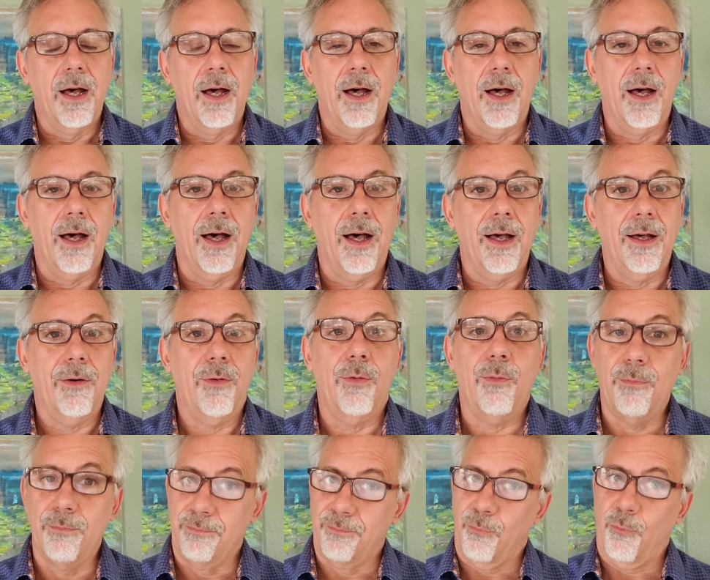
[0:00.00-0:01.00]
Uh,
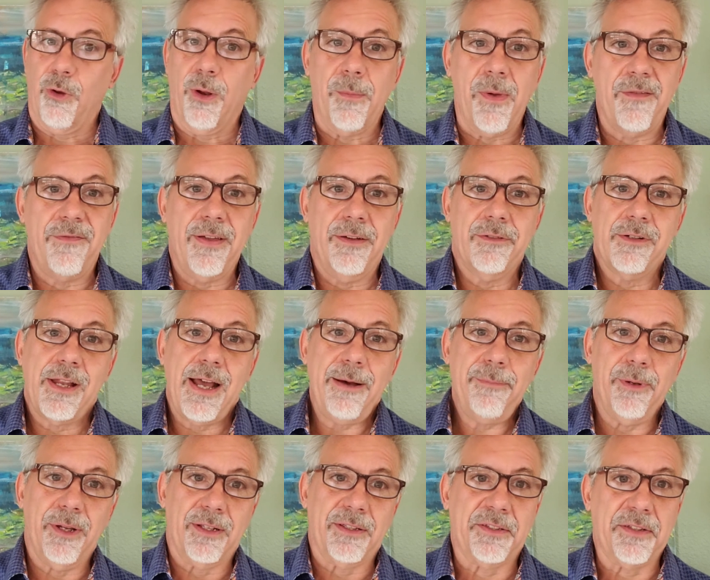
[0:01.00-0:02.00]
one of my favorite
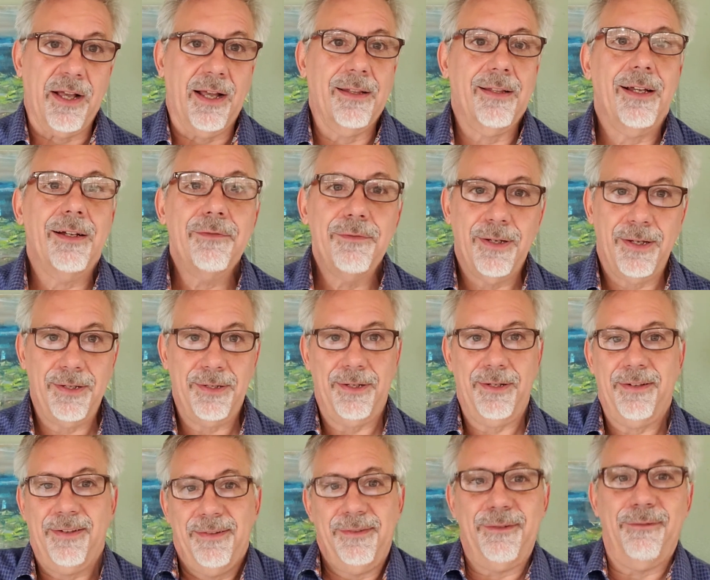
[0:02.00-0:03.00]
topics. I love
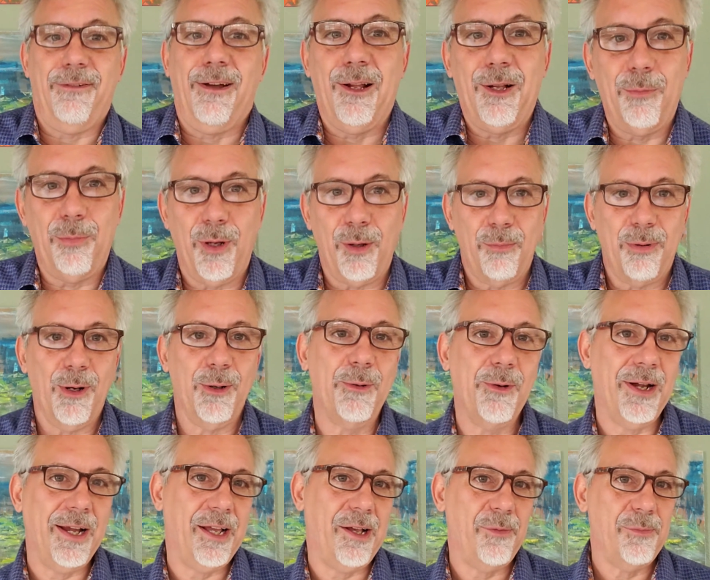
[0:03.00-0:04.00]
developing
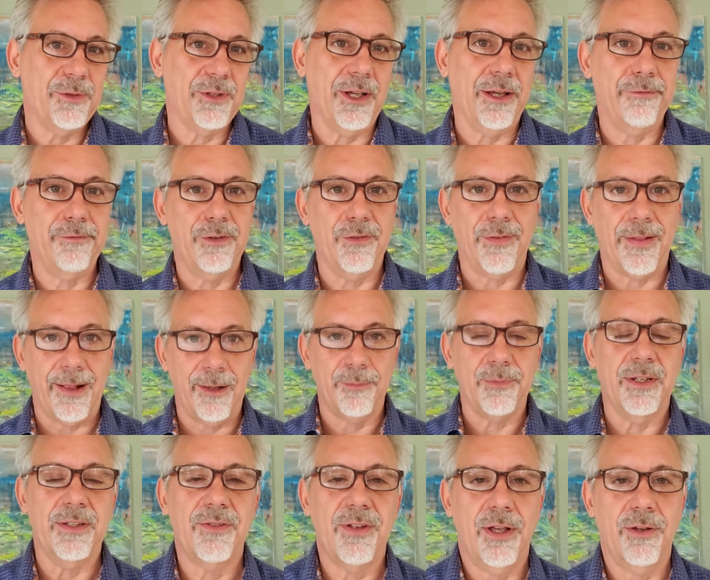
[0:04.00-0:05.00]
programs. I've developed
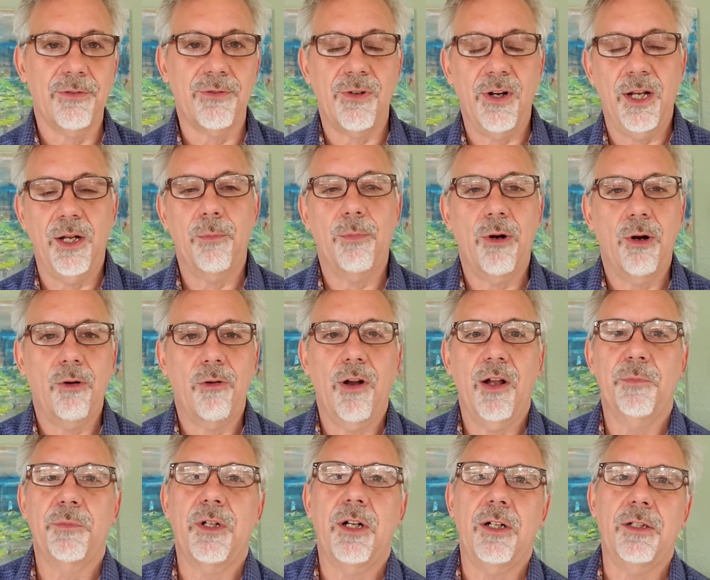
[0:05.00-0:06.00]
a sales training
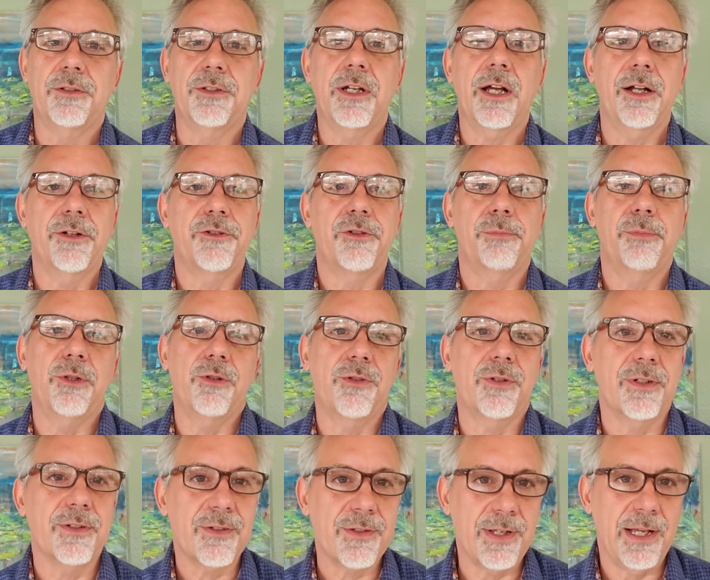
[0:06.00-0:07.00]
program called
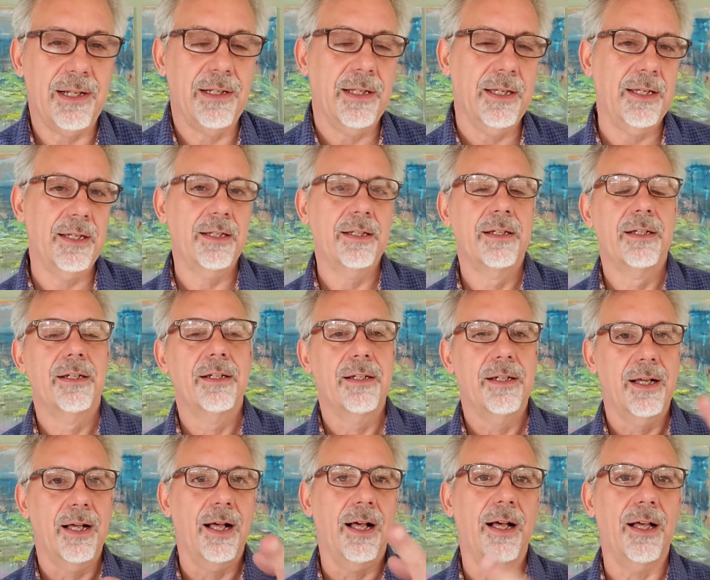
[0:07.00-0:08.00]
Contribution Selling.
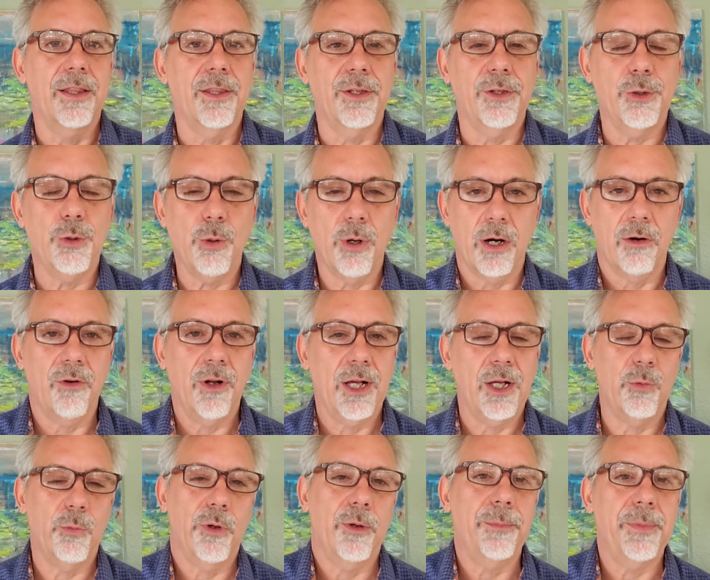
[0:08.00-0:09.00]
Uh, the
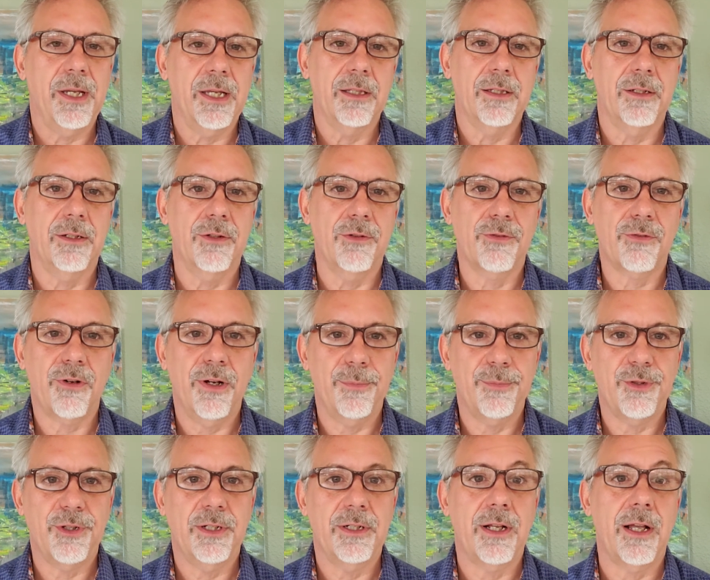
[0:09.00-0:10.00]
URL will be in the
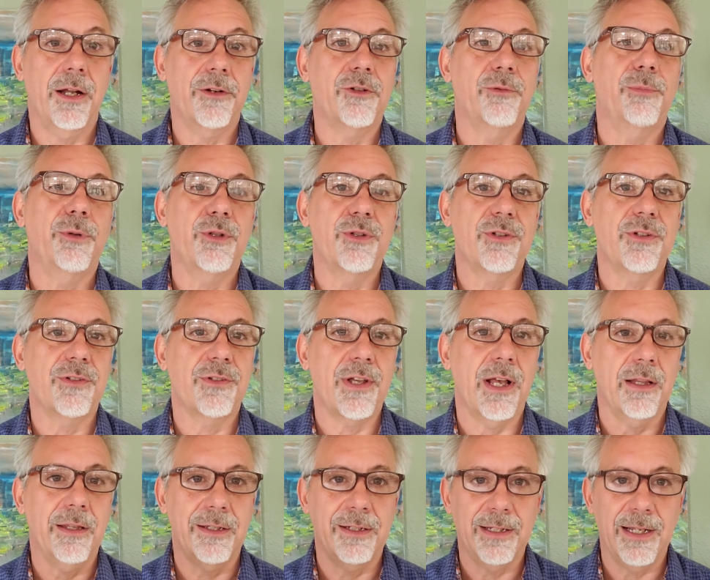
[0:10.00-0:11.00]
description,
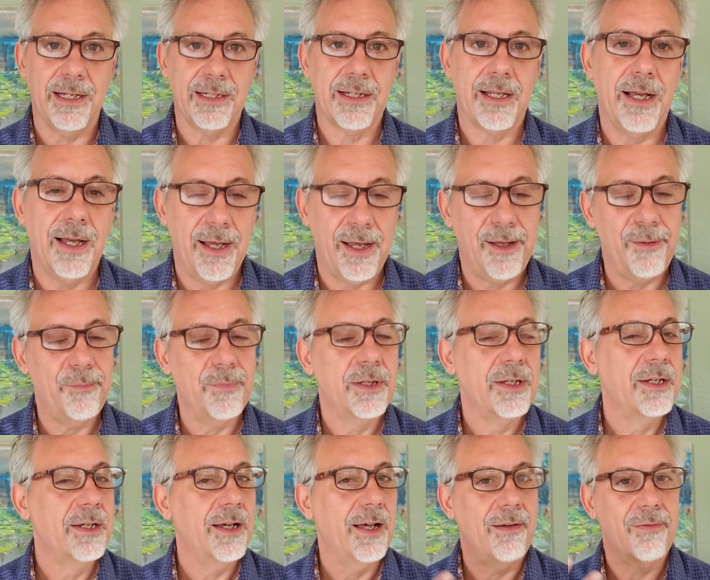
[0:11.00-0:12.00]
contributionselling.com.
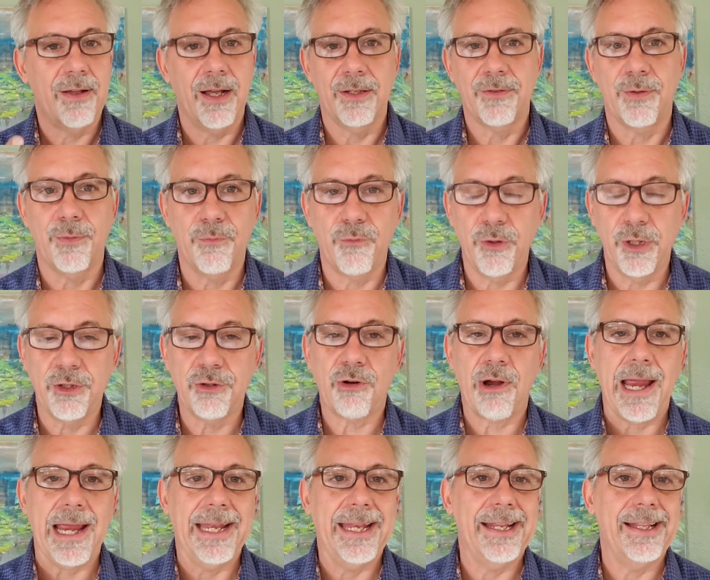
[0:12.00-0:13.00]
I've got some free
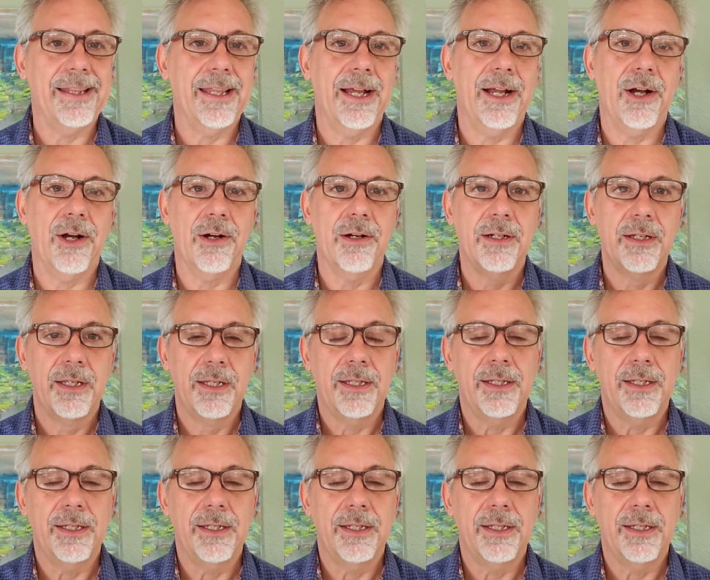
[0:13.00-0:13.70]
training there.